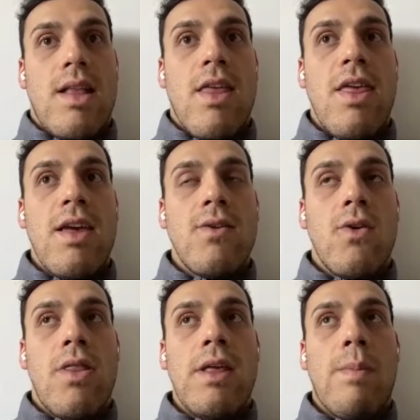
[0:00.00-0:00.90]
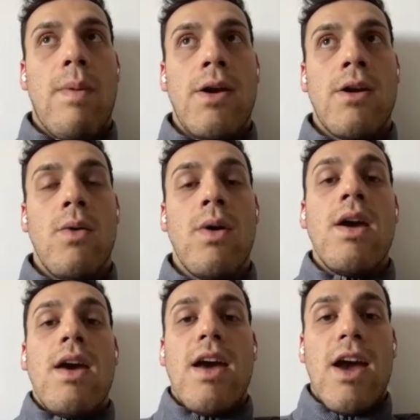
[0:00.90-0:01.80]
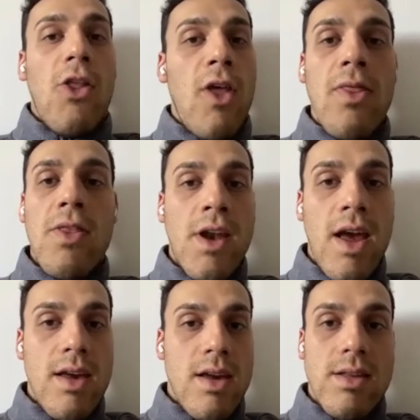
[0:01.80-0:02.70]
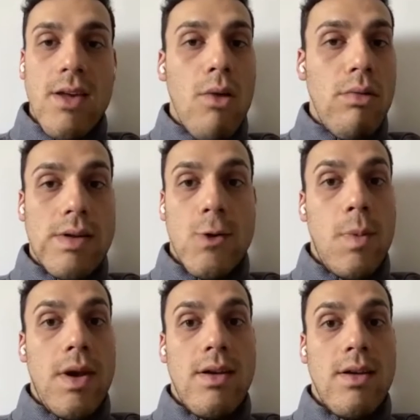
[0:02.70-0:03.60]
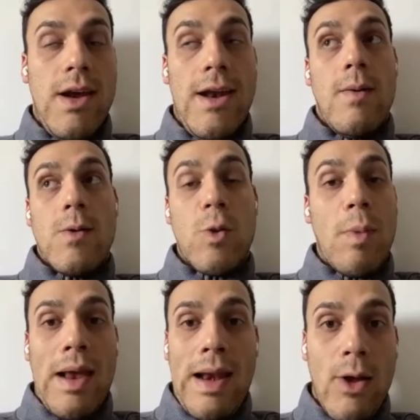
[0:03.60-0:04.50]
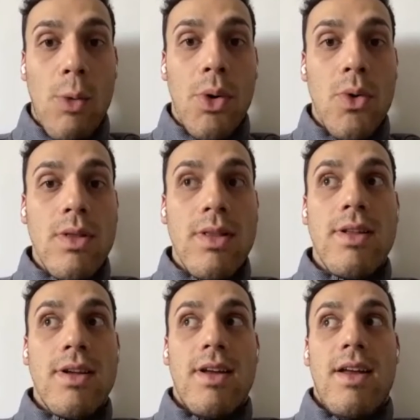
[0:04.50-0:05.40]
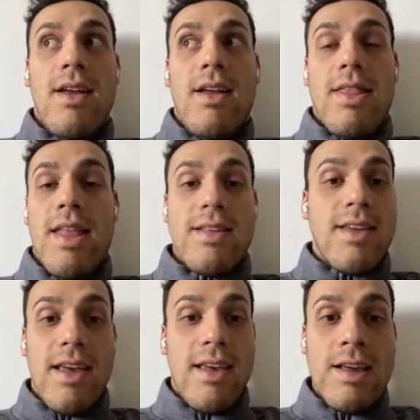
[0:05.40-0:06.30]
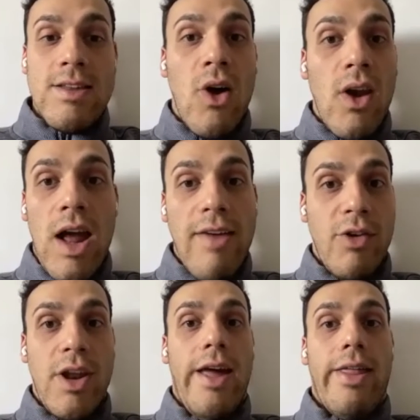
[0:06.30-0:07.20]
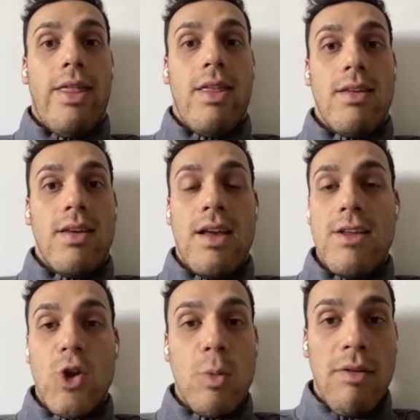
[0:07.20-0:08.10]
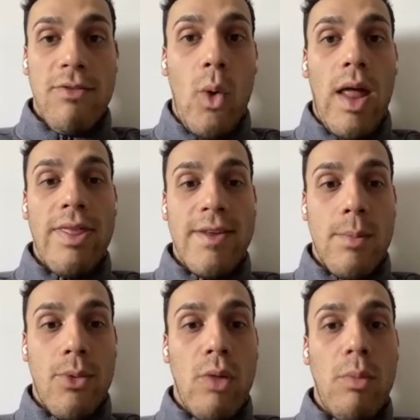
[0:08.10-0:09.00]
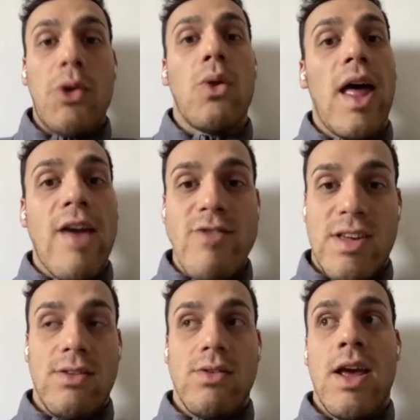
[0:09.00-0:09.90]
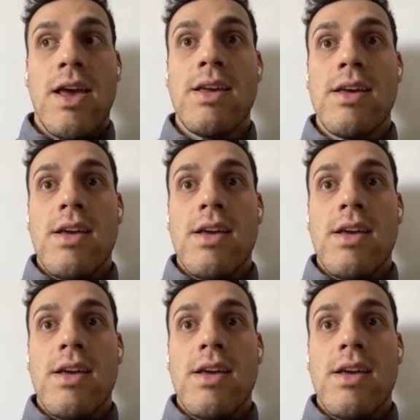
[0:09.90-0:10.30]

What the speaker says: And the thing is, you've got to think about, at the end of the day, it's only swimming, swimming in a little pool. That's it. It's not life or death. It's swimming 4 lengths in a pool. And we do that every single day.